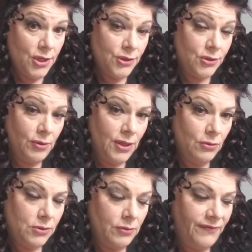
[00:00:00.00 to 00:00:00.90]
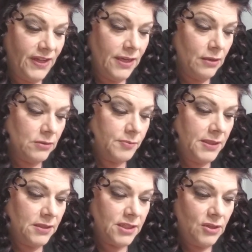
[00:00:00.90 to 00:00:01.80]
doing YouTube videos,
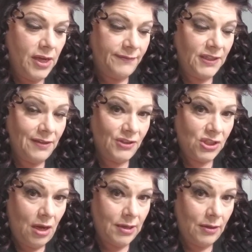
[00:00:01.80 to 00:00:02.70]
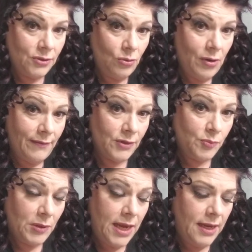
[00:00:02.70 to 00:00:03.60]
because then you have to give a shout out to whoever's
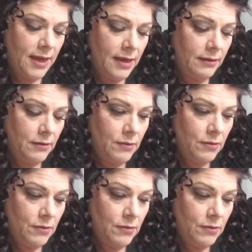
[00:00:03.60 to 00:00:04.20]
playing it